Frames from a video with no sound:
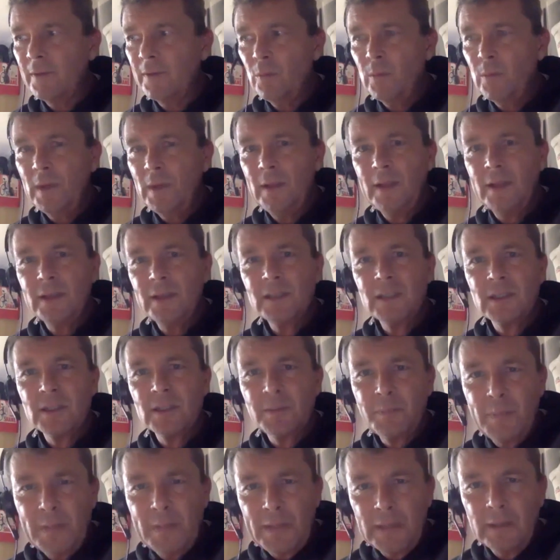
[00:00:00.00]
the way they
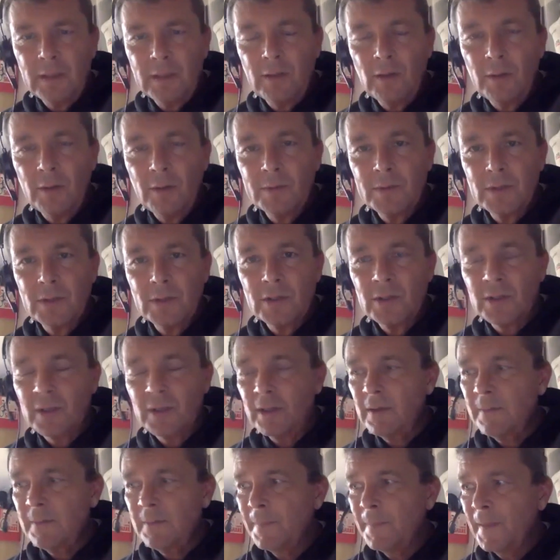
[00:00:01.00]
speak to the
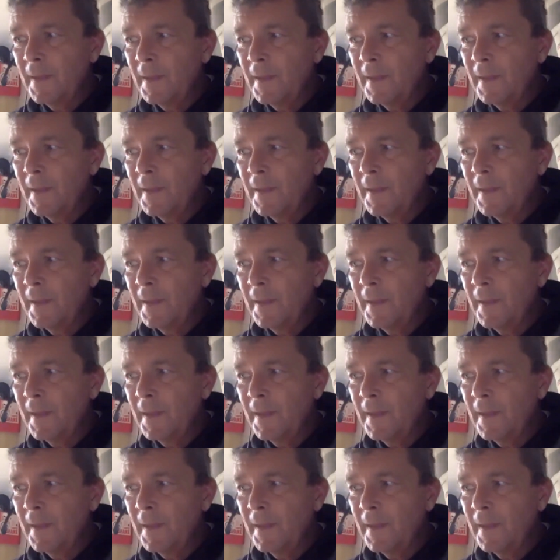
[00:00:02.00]
opposition.